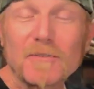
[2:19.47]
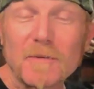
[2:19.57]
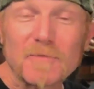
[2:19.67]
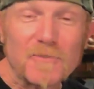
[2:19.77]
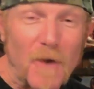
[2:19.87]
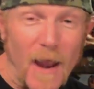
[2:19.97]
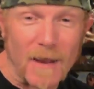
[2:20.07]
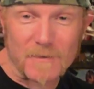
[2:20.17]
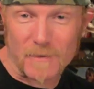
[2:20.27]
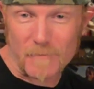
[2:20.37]
some
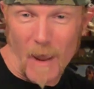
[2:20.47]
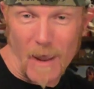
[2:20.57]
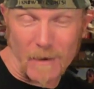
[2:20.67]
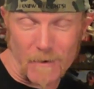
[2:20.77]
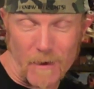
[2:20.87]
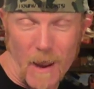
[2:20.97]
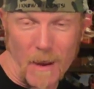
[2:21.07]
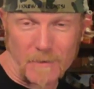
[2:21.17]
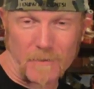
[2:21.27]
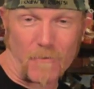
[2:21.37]
stretches, make your
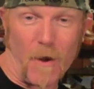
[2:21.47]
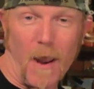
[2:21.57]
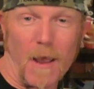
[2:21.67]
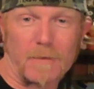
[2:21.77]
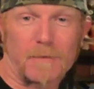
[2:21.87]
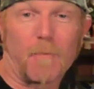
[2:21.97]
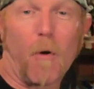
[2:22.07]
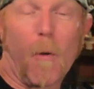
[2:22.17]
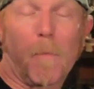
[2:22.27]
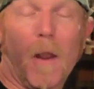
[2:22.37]
next arrest a
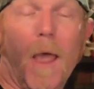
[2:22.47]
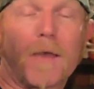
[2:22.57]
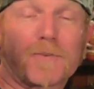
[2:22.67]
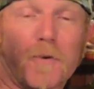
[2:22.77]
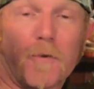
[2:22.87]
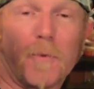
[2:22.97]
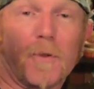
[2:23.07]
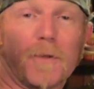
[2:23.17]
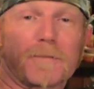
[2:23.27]
more pleasurable